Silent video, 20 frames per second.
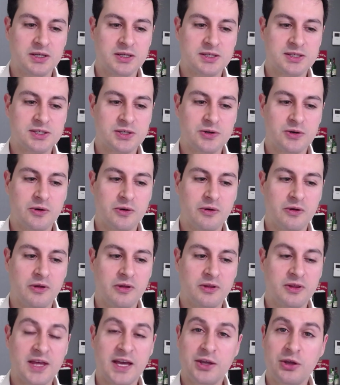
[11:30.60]
So
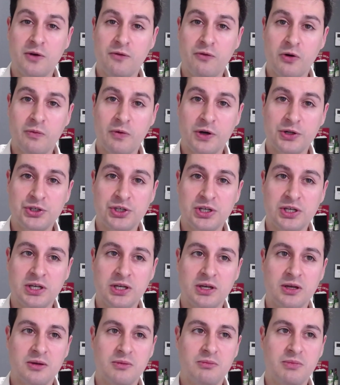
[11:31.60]
uh, thank you for
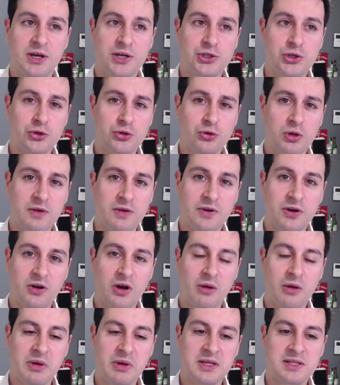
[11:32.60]
watching. Make sure to leave a
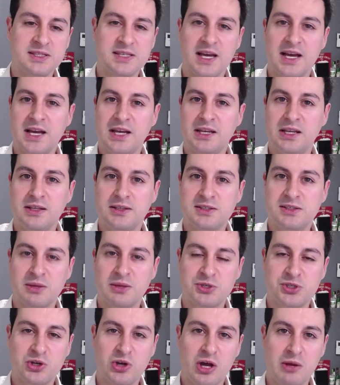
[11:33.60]
comment and
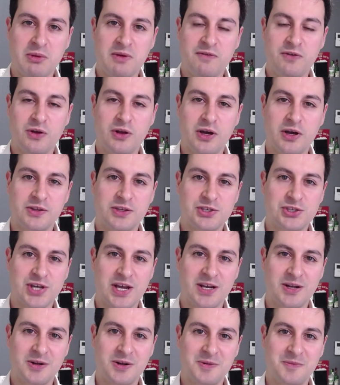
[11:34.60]
subscribe if you like this
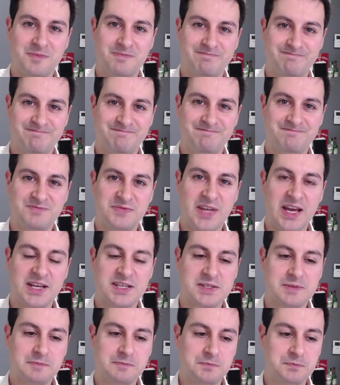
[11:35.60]
channel. Thanks.